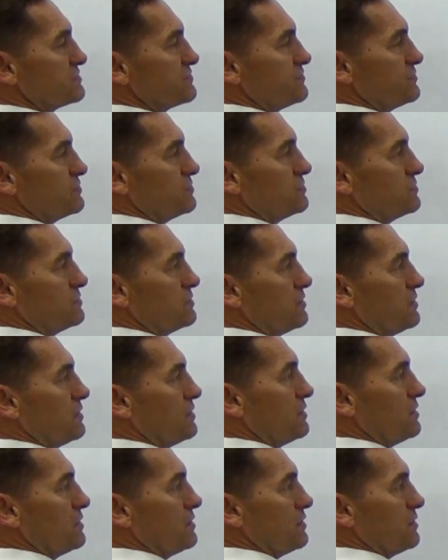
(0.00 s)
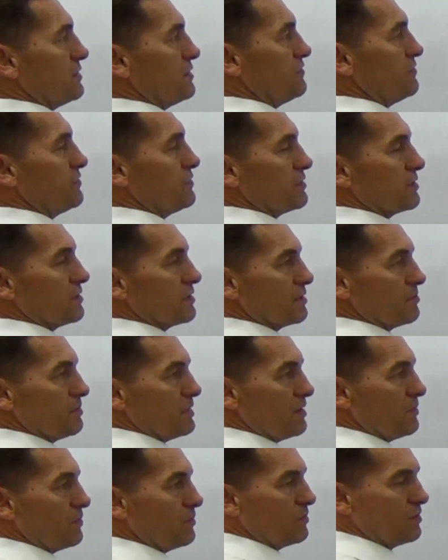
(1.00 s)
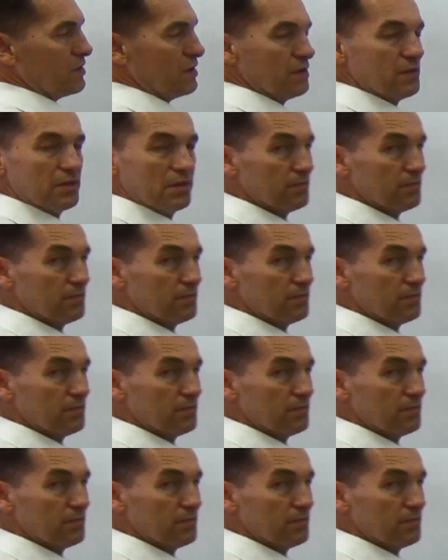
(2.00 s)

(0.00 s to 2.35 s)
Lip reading: 4 if you're going about y.